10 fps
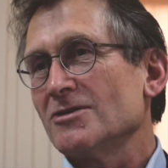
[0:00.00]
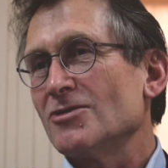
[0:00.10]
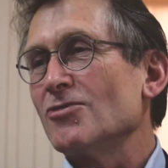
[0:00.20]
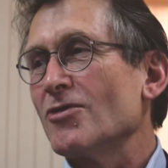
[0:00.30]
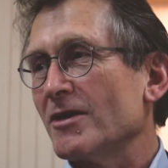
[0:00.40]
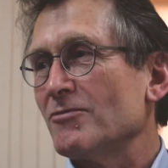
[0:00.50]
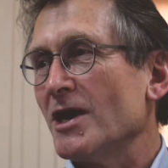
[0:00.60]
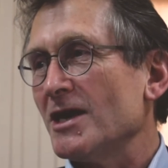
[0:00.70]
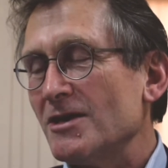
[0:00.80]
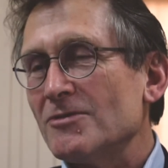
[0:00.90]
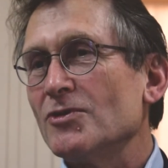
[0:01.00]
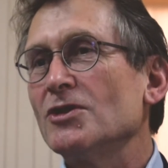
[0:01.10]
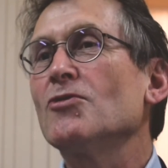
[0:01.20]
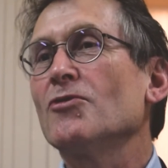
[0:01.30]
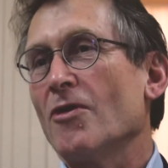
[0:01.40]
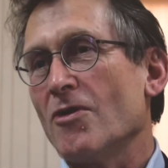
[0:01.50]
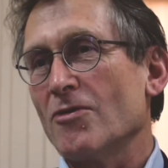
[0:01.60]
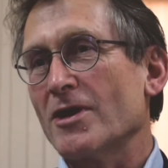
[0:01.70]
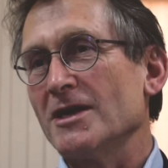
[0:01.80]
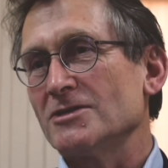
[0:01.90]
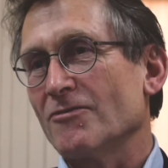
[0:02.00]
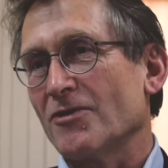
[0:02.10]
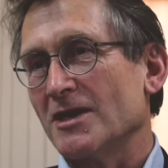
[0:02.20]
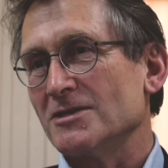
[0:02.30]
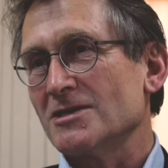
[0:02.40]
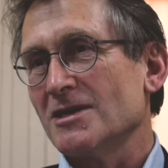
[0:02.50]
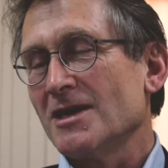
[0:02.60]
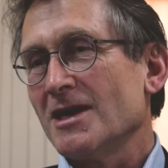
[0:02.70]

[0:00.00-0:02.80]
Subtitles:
the look at way we do all kinds of things.